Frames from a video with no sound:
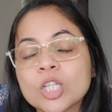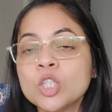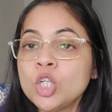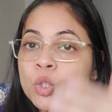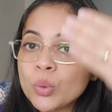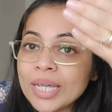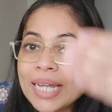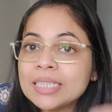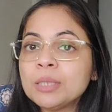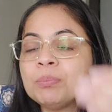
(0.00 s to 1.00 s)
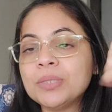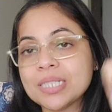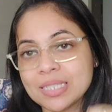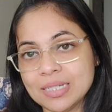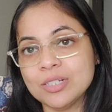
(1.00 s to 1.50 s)
you're looking at the
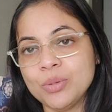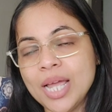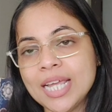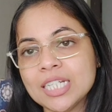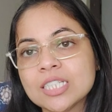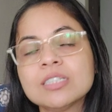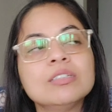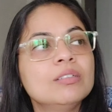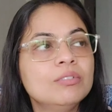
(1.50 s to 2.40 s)
person, right?